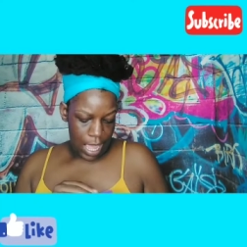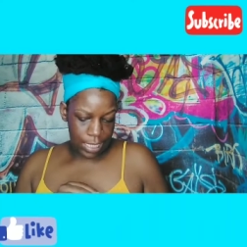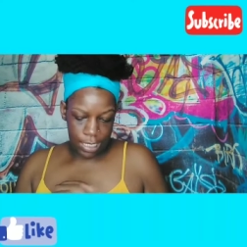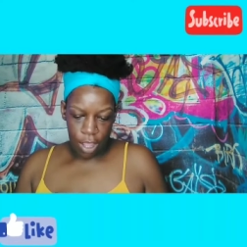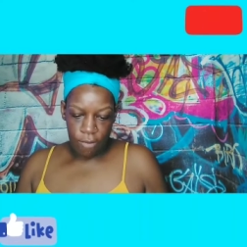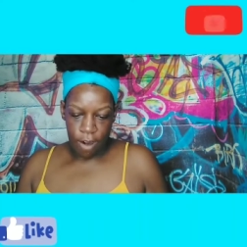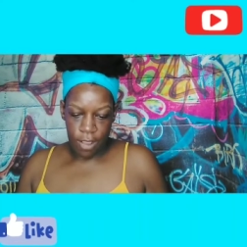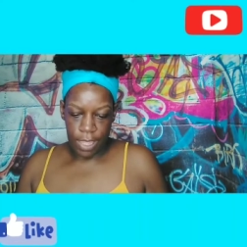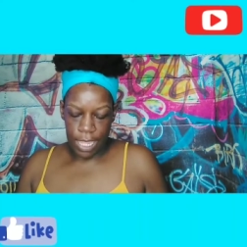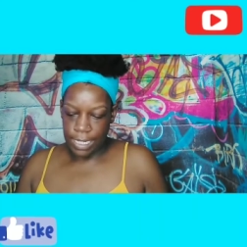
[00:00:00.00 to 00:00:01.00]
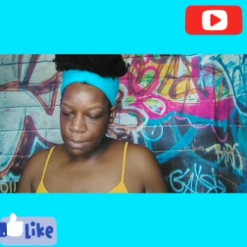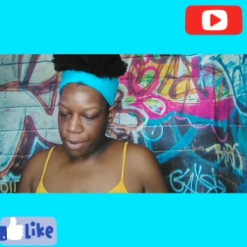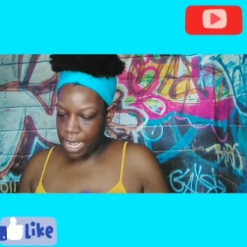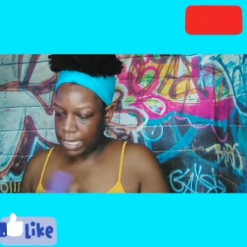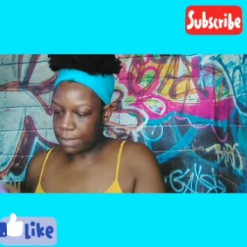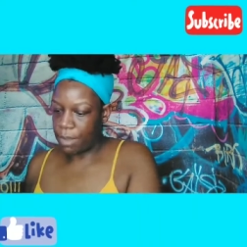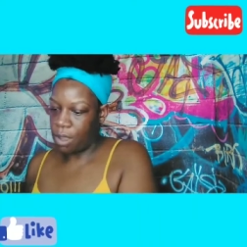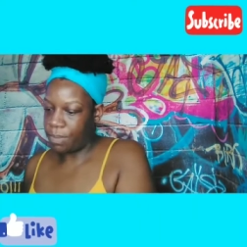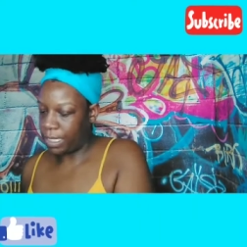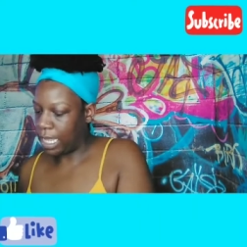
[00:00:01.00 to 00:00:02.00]
And so far, the indie brands,
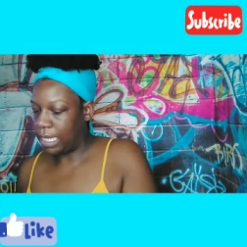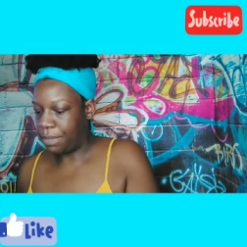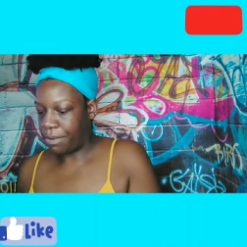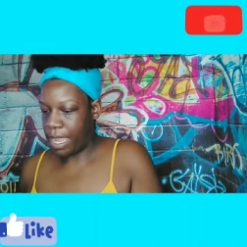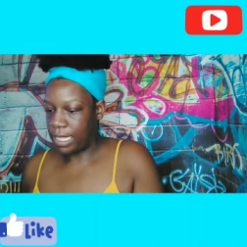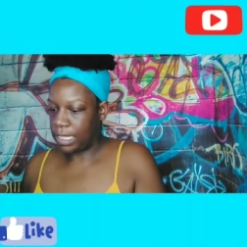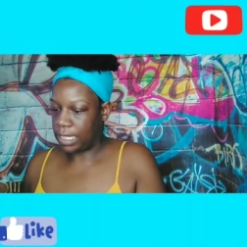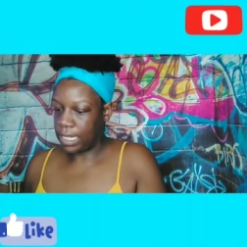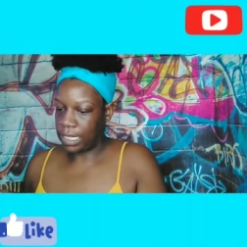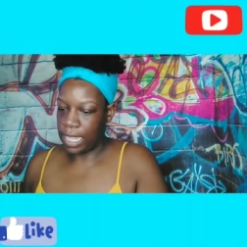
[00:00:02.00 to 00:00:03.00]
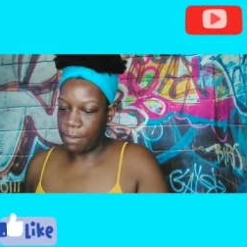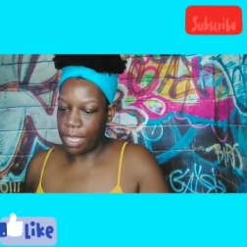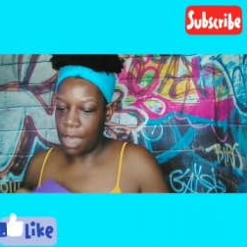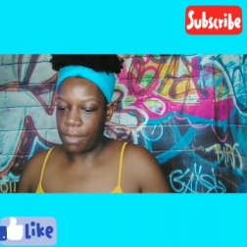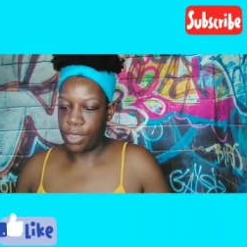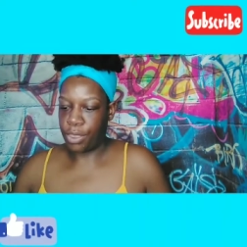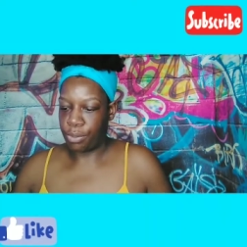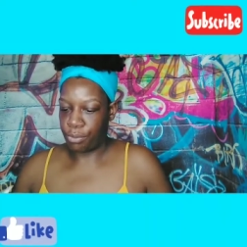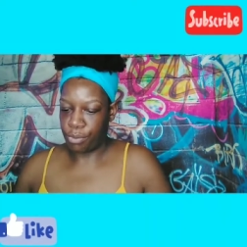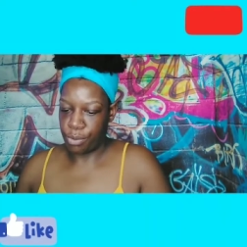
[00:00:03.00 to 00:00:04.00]
small bit, the indie brands look like that they be coming
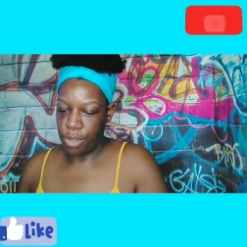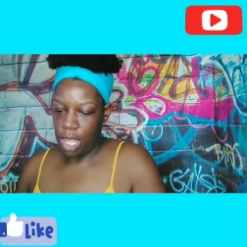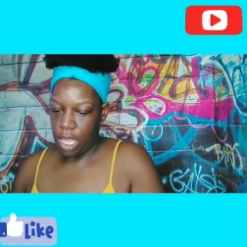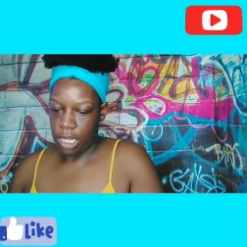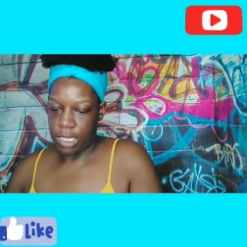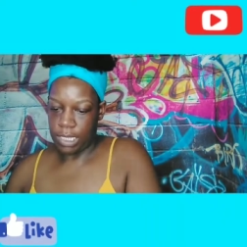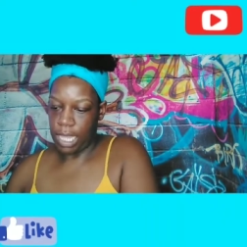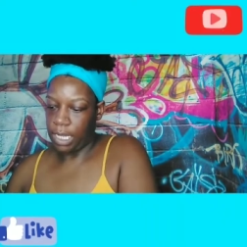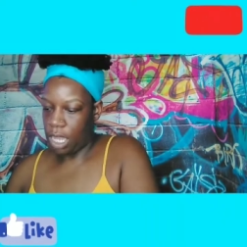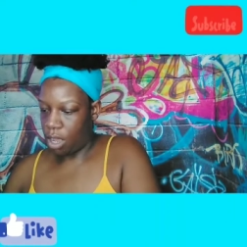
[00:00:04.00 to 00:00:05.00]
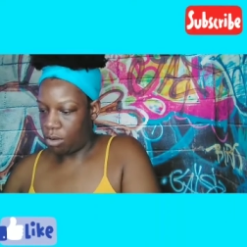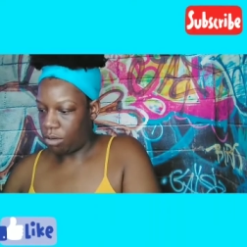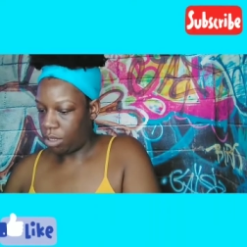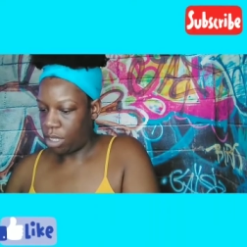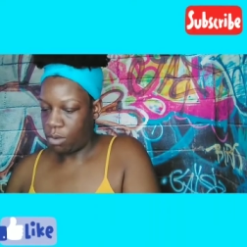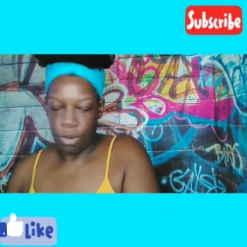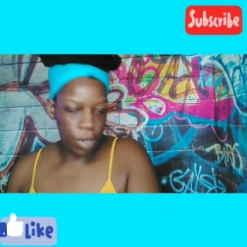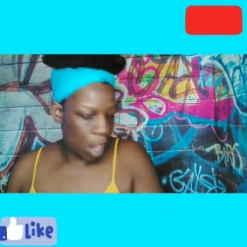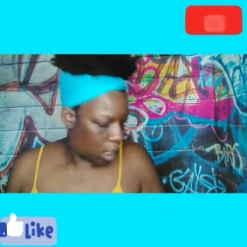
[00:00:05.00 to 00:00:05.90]
through because they know what we are